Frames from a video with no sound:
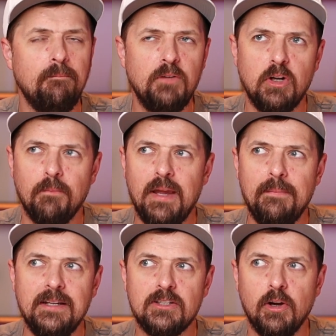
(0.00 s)

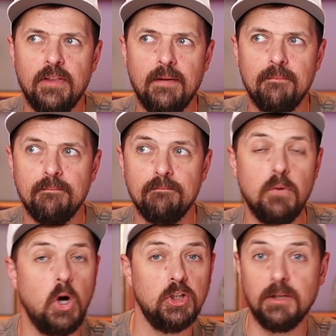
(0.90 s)
maybe so that
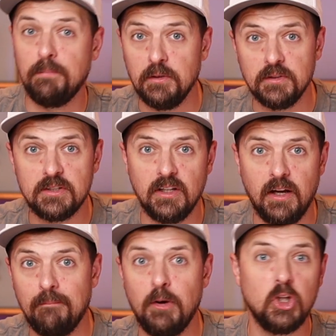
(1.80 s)

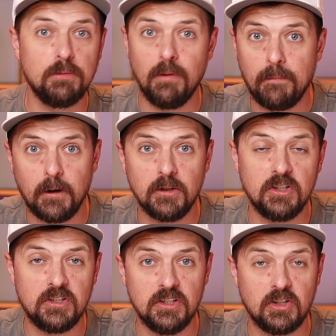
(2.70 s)
multiple
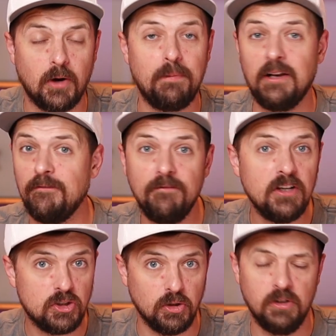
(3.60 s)
purchases are
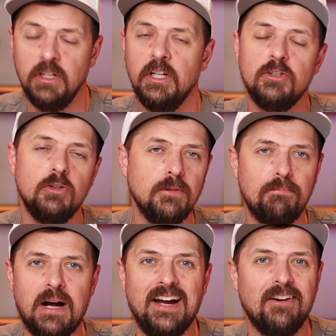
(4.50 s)
beneficial to the
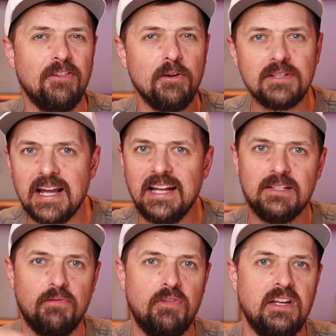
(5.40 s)
buyer, those
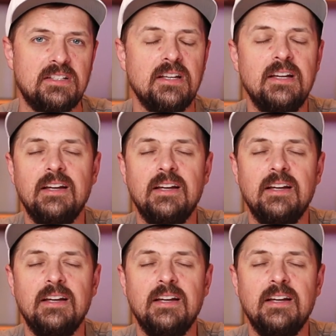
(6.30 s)
kinds of things.